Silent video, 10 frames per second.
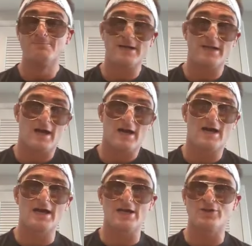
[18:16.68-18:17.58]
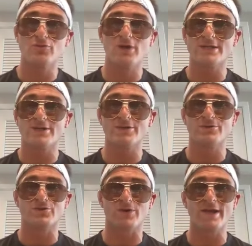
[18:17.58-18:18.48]
but I I do like to
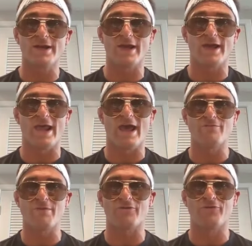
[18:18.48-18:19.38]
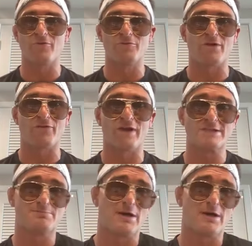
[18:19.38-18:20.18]
drink and have my fun with my friends.